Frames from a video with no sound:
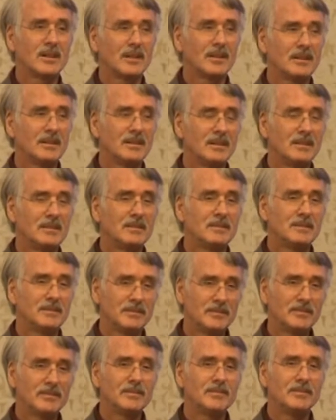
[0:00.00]
Uh,
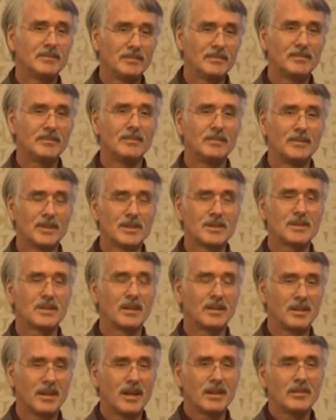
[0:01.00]
there's
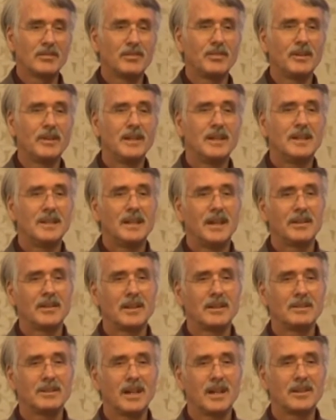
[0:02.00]
a lot of, I
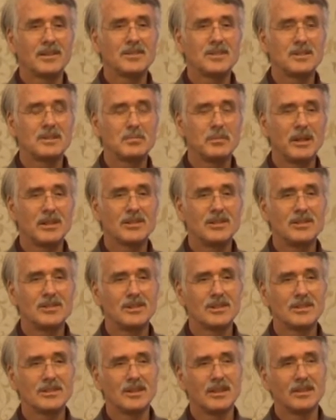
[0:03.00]
think Dennis's
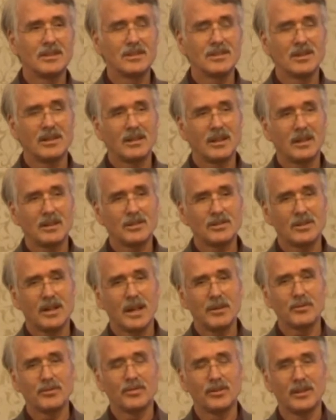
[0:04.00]
message is that there's a lot of
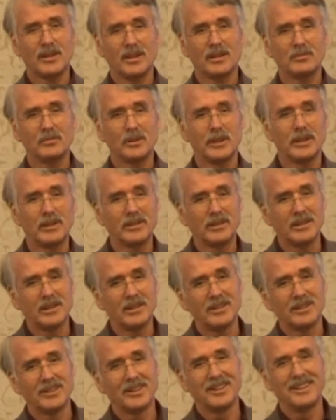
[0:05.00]
traps for the unwary
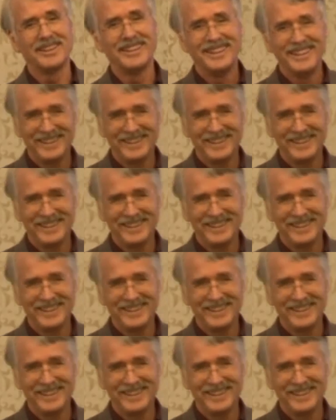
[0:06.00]
here.